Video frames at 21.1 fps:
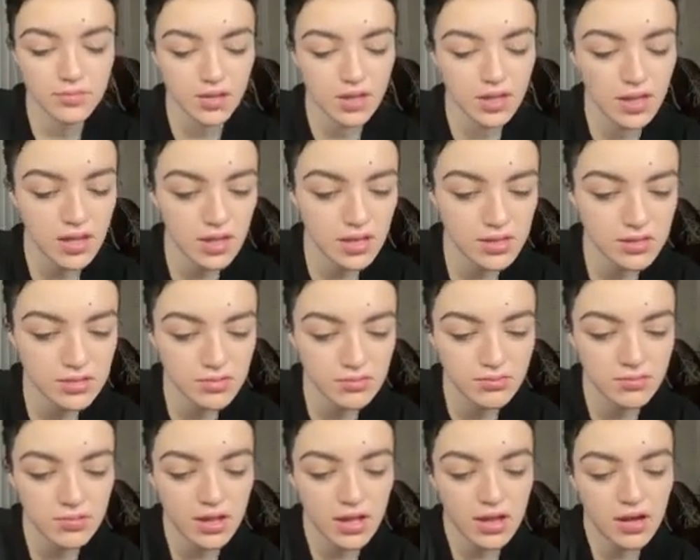Okay, so
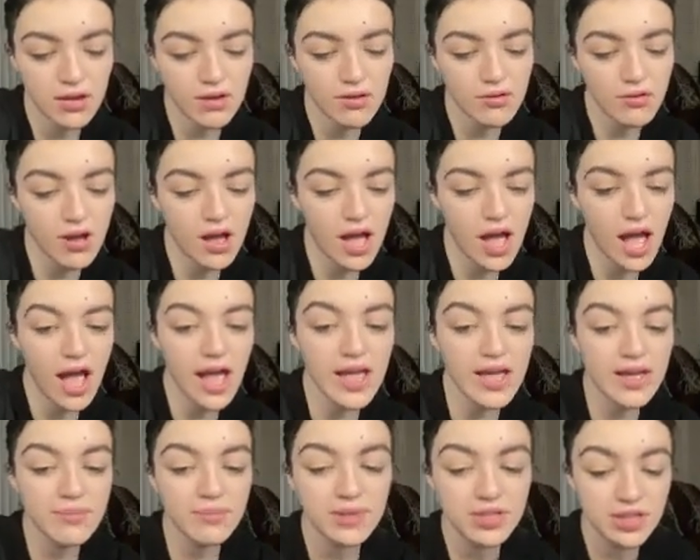now I
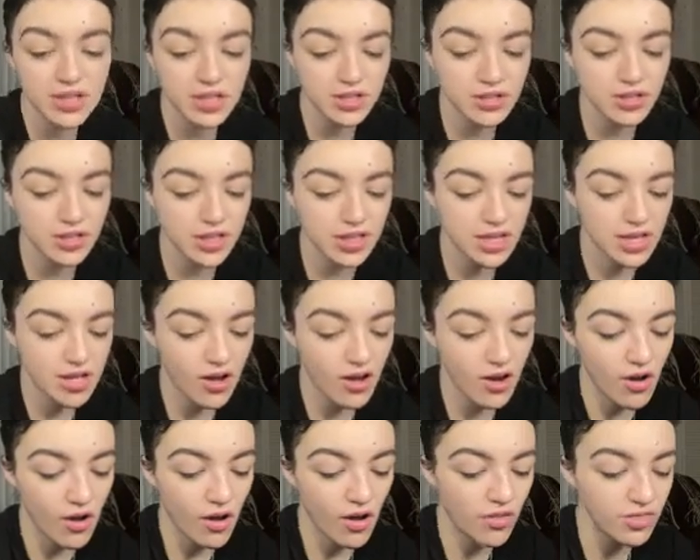am literally
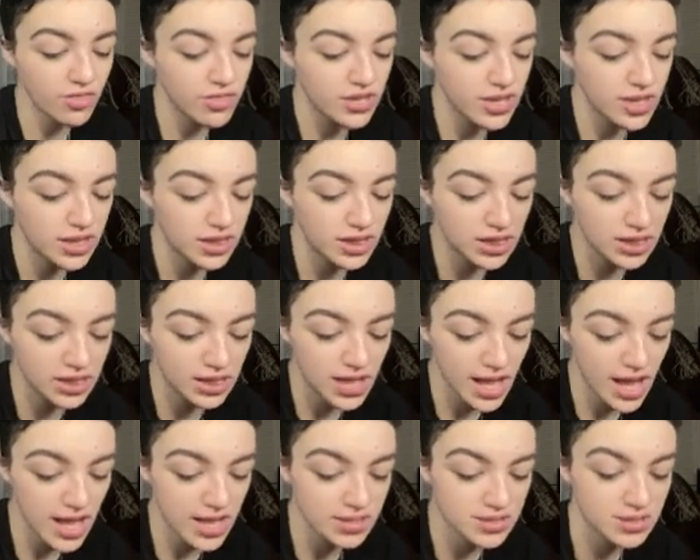on the
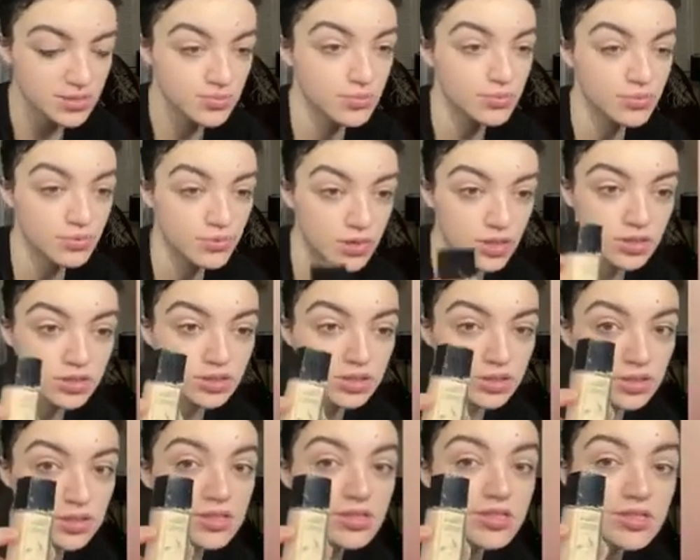last
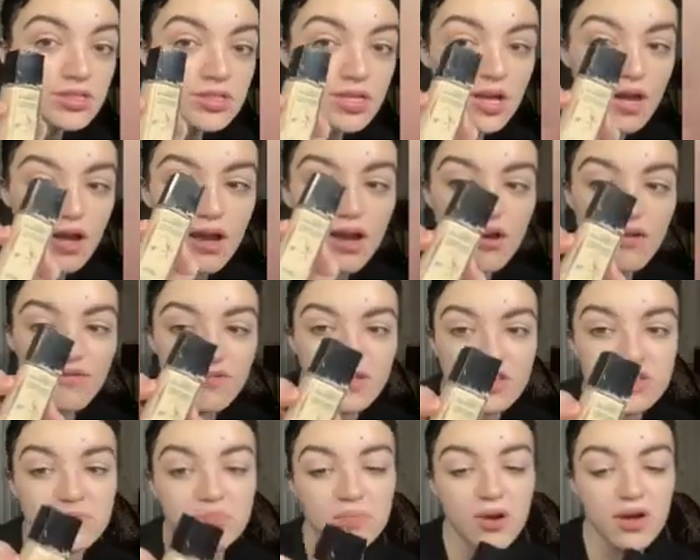brushes of
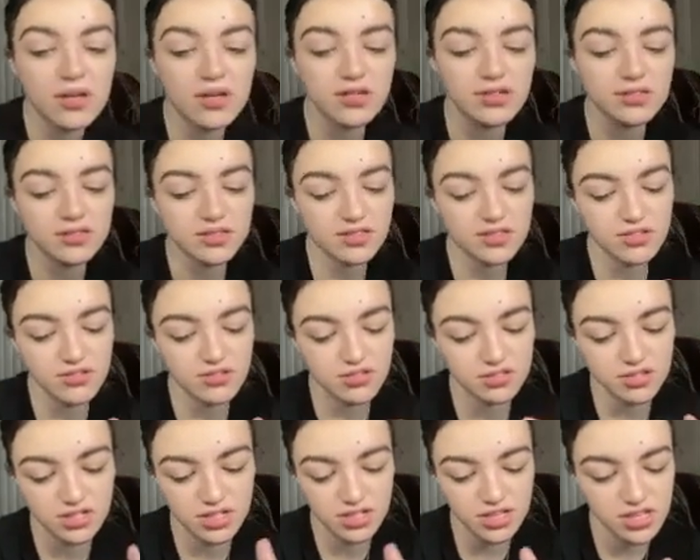this product. There's
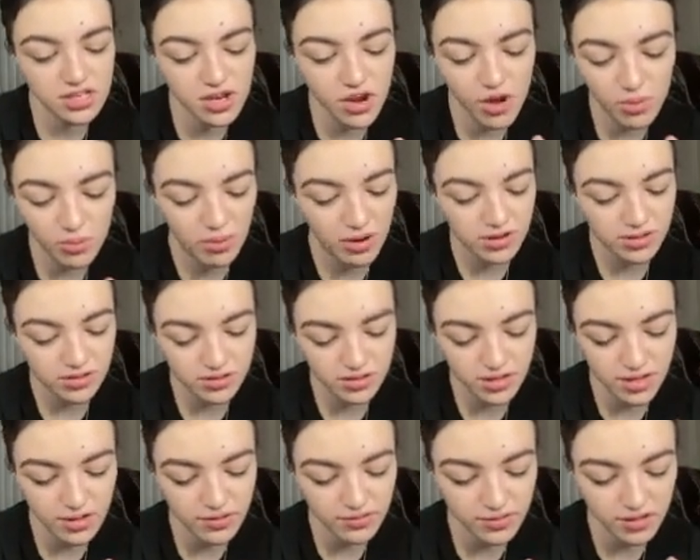no product
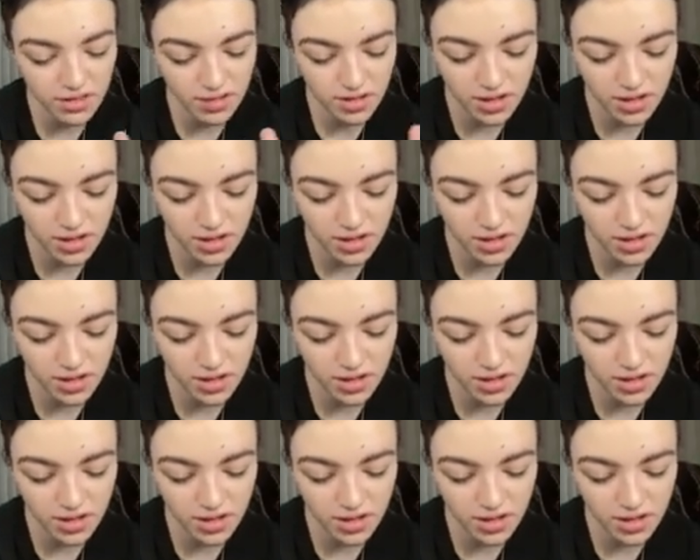left.